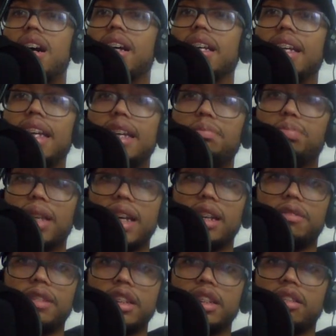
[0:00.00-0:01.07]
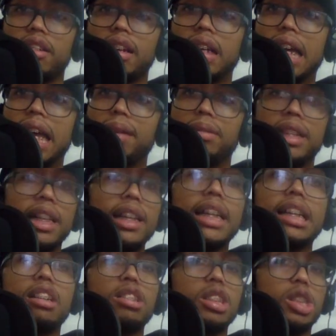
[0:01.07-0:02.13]
He played a really great game. He
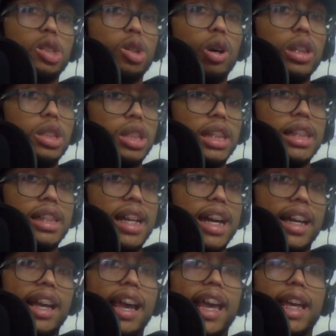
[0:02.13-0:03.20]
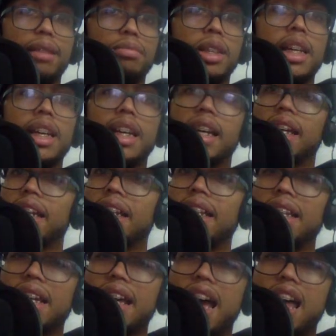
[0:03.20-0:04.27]
didn't get on the score sheet in that game,
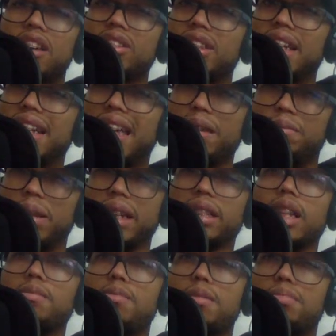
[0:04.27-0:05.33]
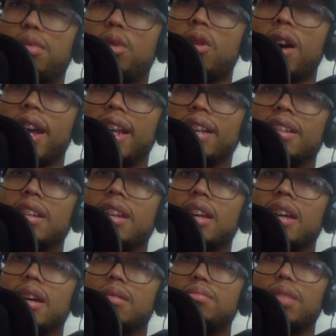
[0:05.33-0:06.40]
and I don't think he picked up a point.
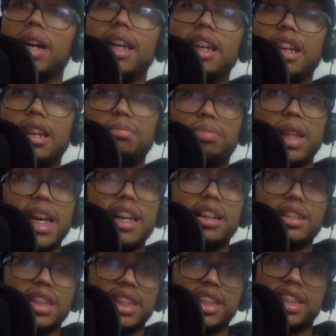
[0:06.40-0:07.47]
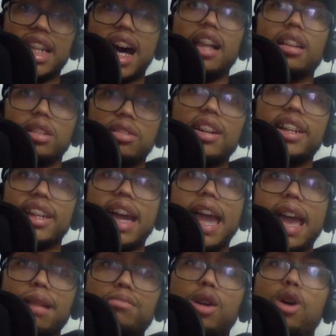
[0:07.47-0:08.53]
But he played a solid, great
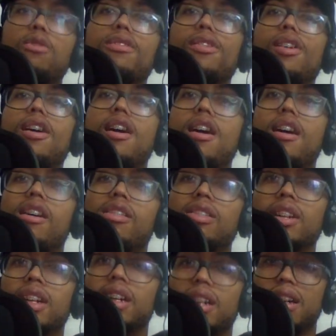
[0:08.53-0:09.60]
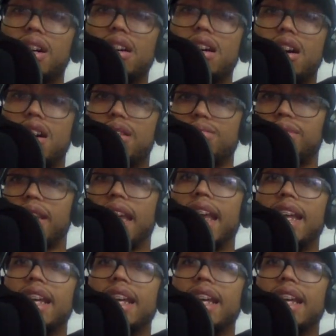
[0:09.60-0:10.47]
game overall in